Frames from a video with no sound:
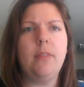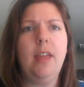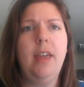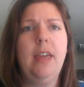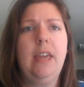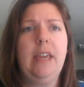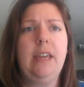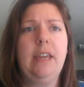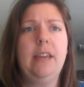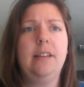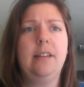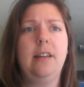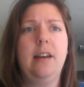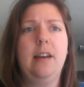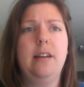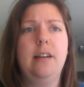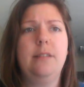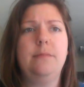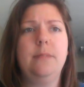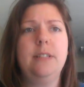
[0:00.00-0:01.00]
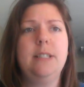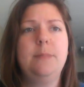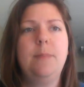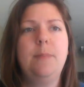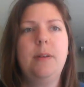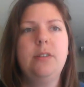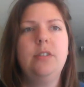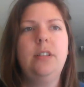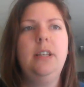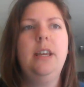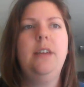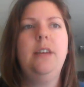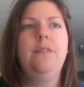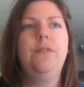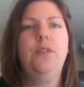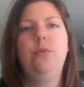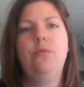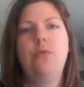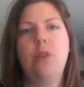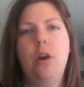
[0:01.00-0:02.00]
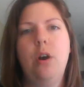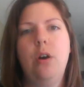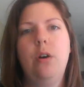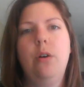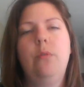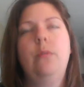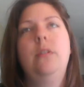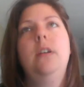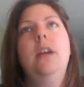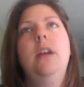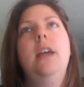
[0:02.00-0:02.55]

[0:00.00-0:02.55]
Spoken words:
And especially if you know